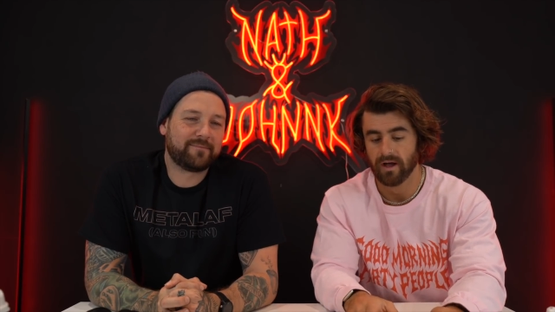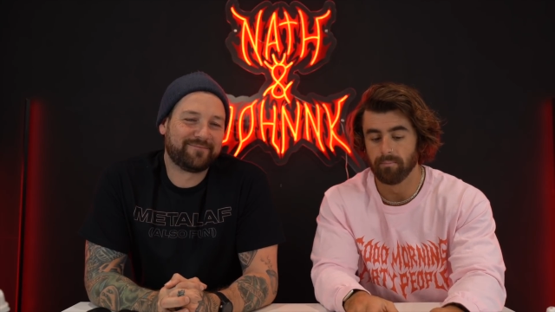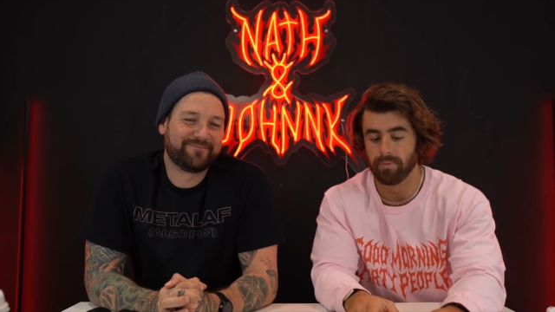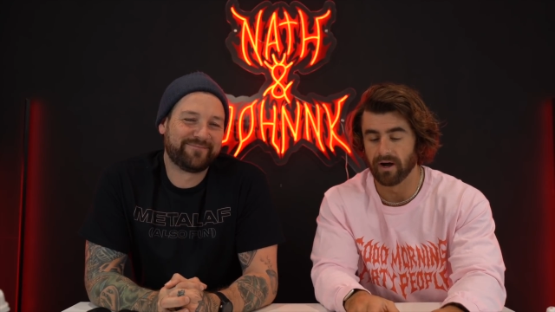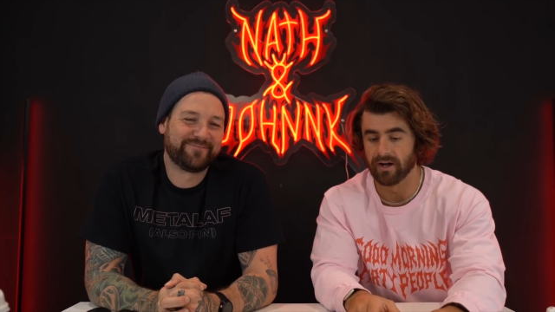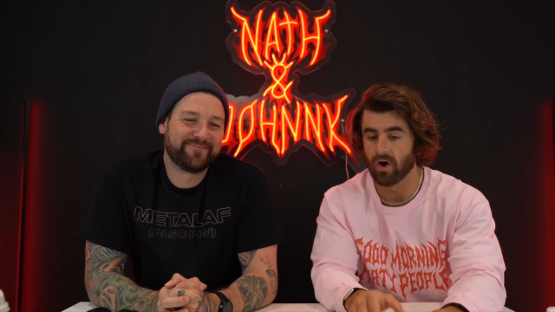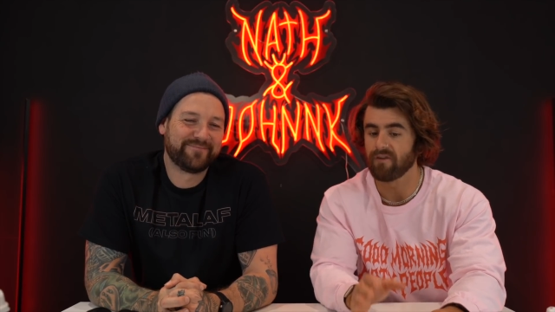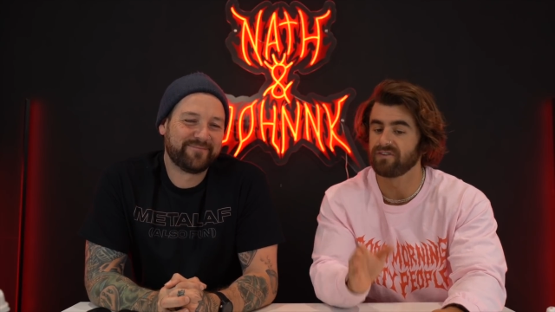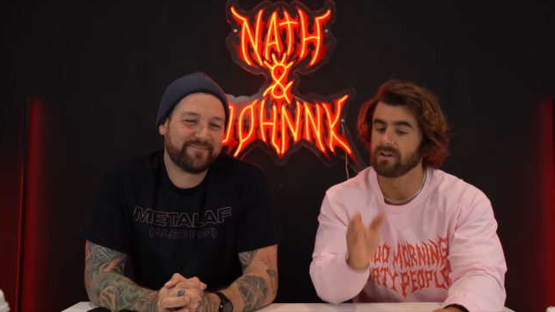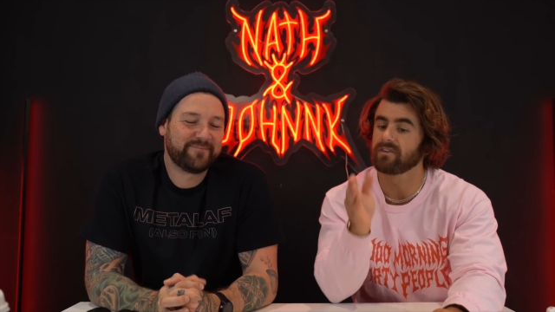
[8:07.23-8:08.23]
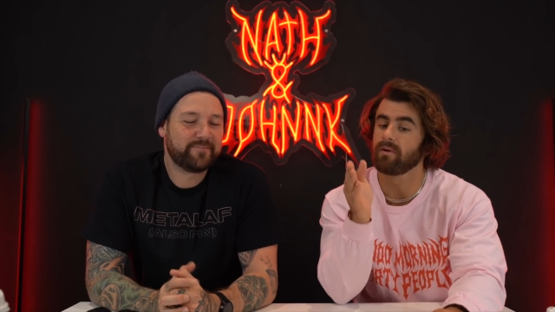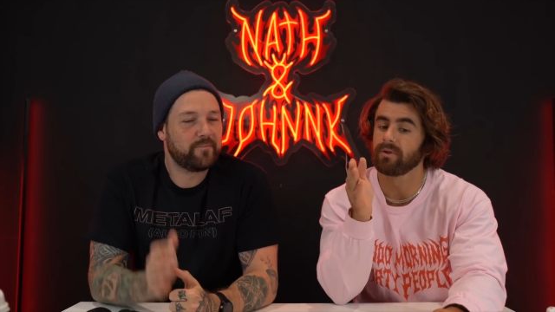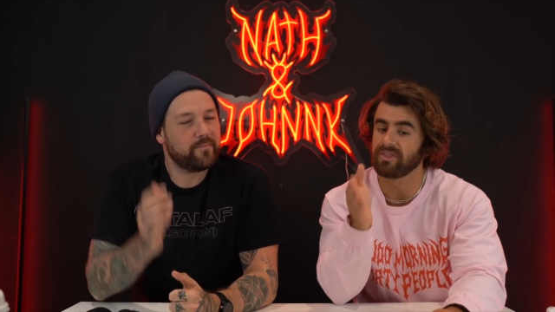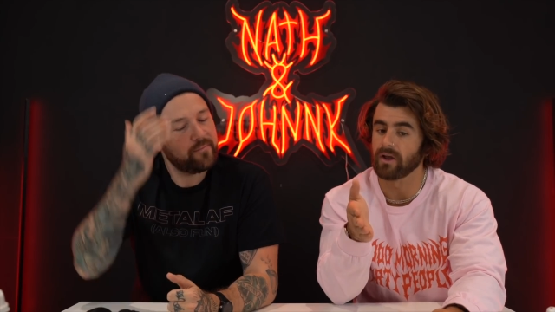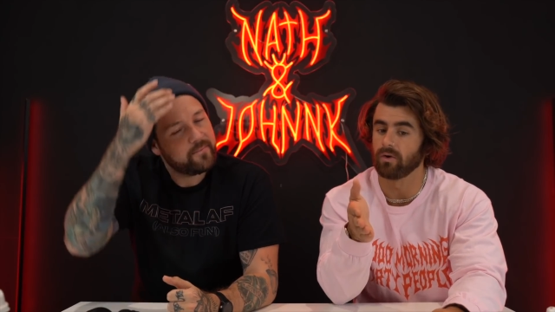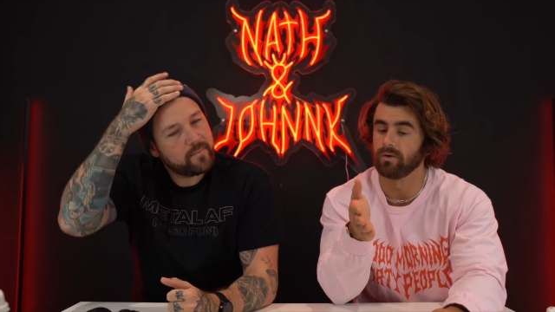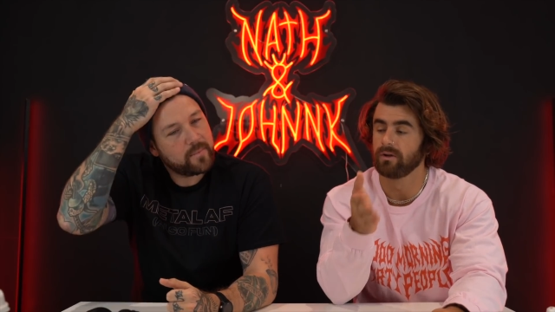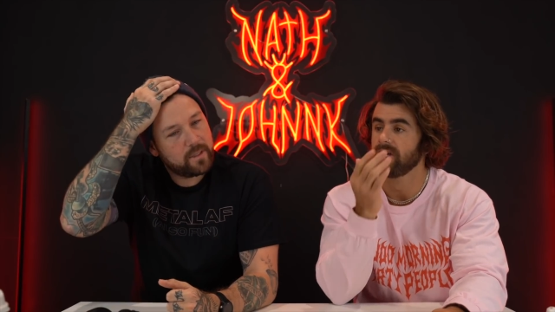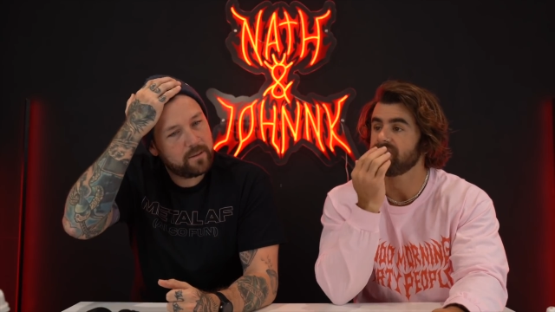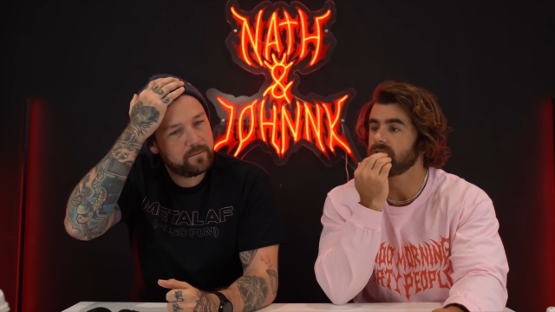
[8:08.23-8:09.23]
Speaker 1: But I feel like if I put that on,
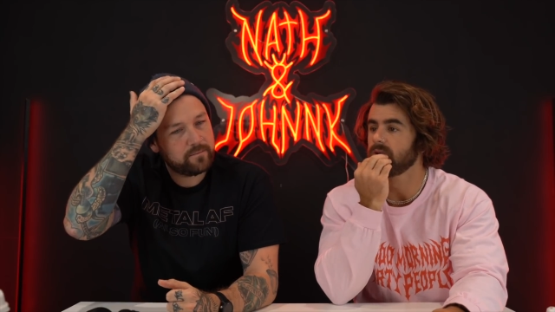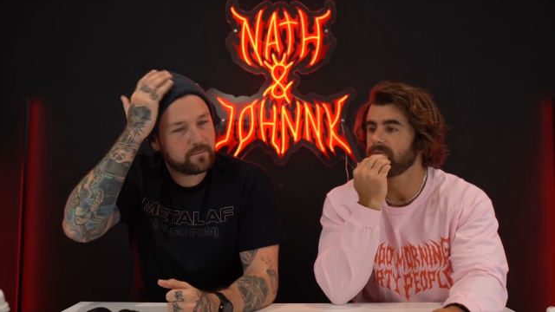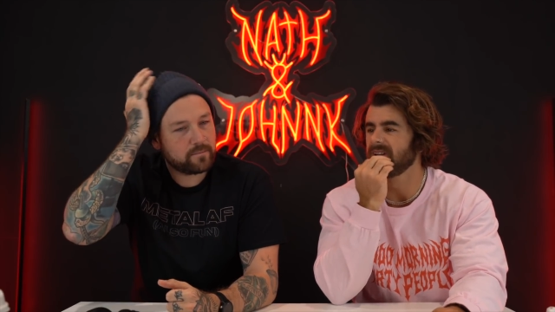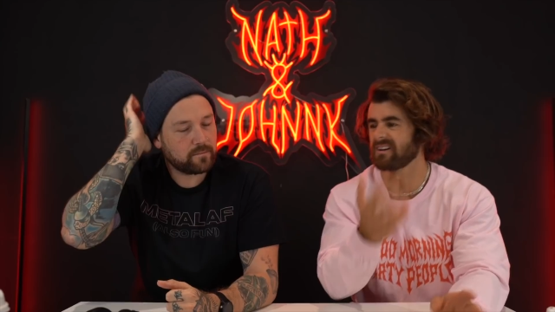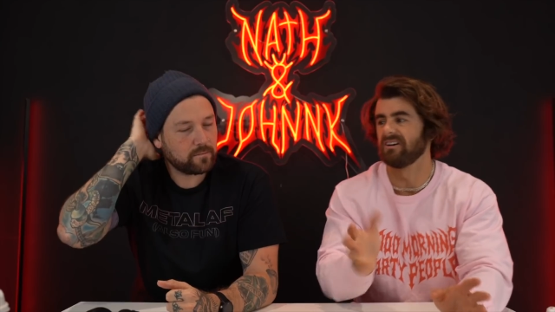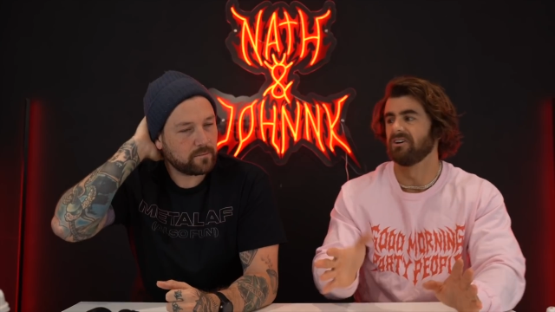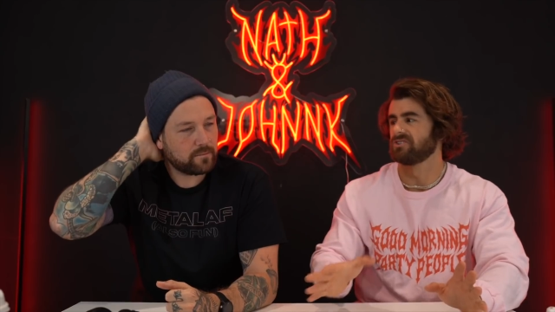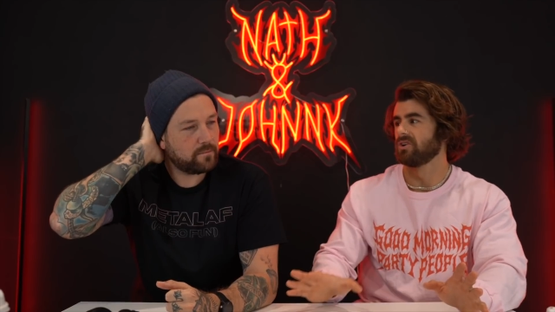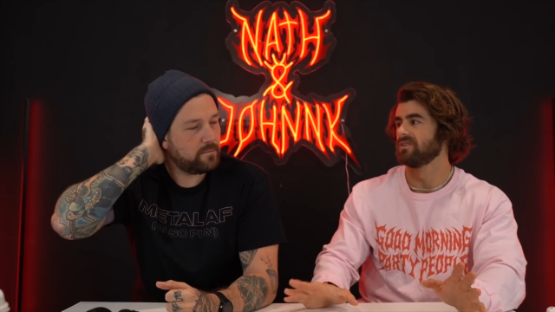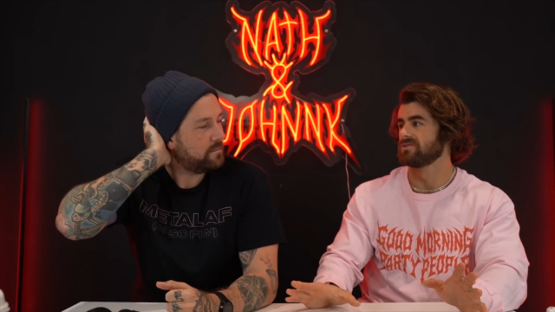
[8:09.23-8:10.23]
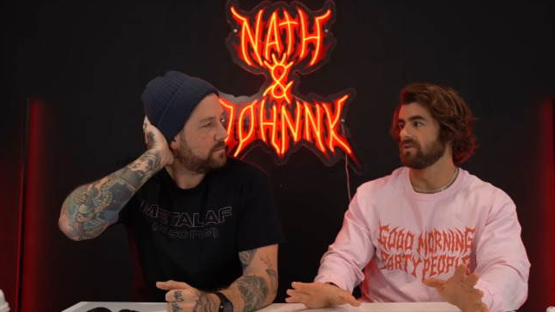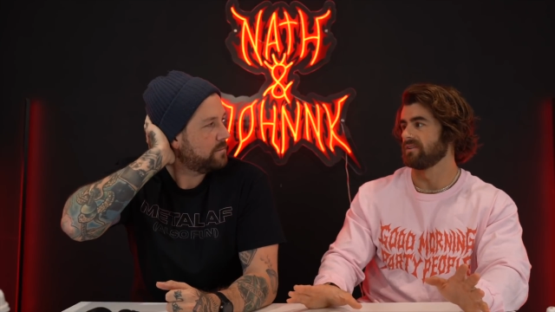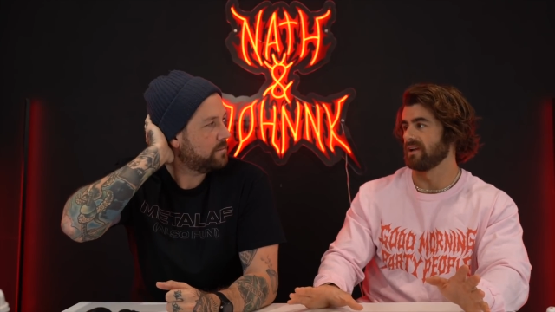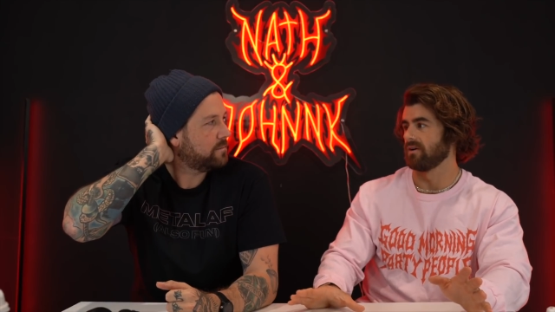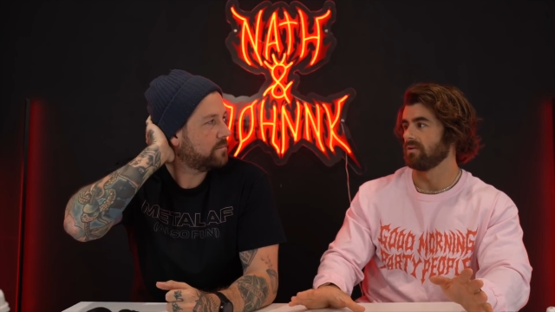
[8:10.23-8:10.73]
she wouldn't be like, "Oh, turn this off now."